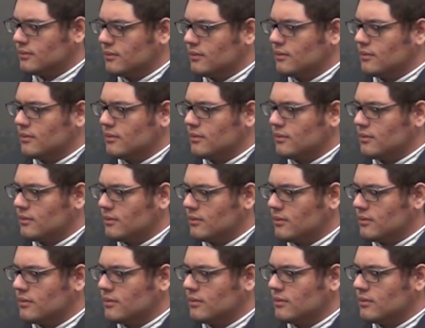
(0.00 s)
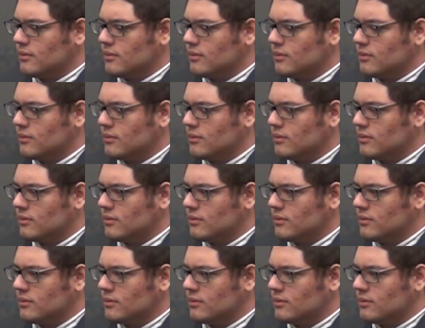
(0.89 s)
take priority, and how would you
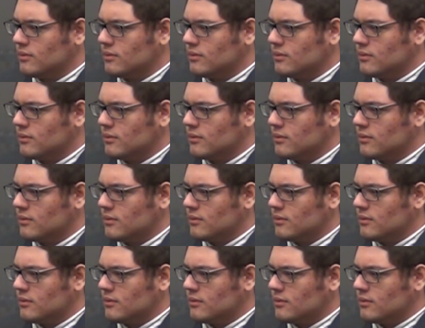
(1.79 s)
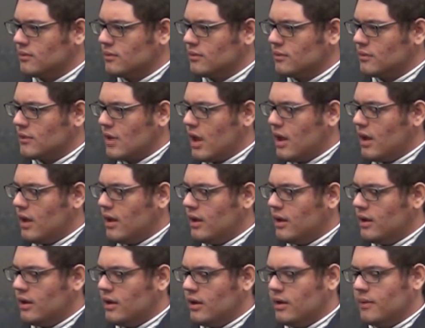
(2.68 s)
manage completing both?
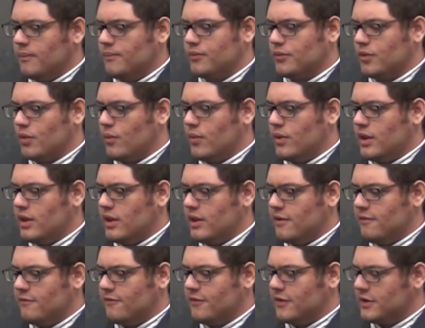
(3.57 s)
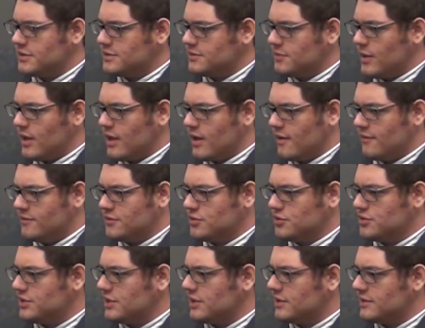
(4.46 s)
Um, we first we have
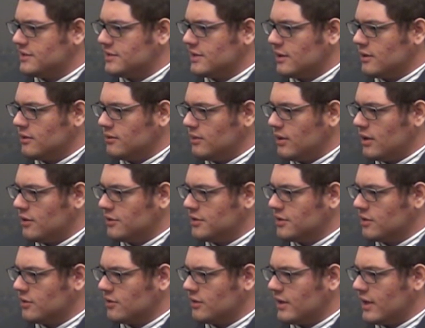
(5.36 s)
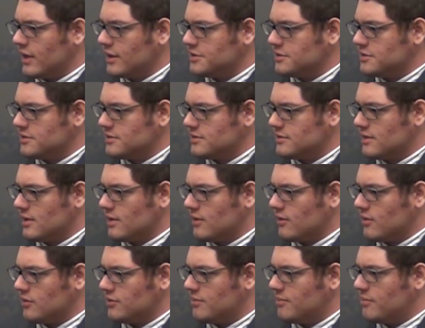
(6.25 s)
to shut down all the connections
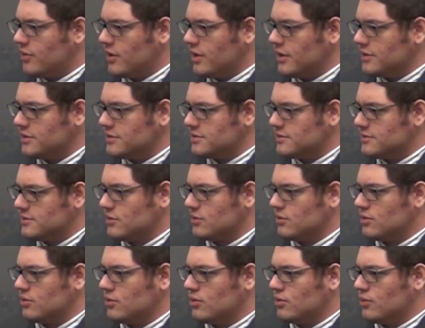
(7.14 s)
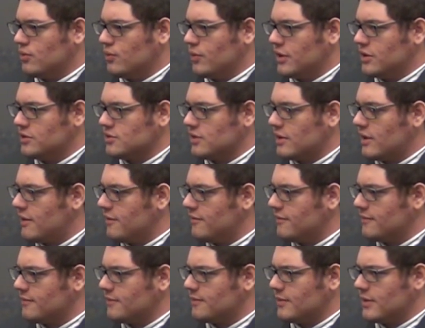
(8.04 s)
around the branch, so we don't
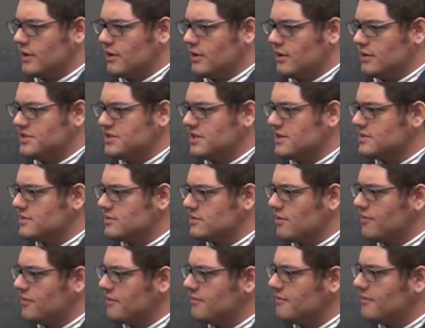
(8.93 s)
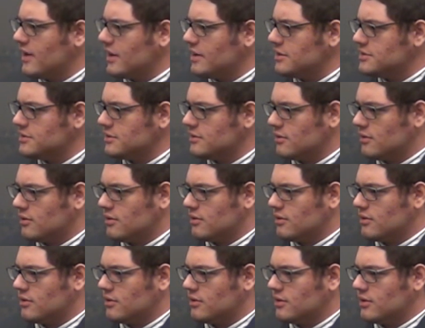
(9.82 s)
have uh, chances of invasion
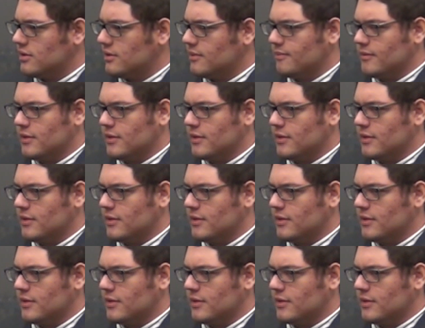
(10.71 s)
or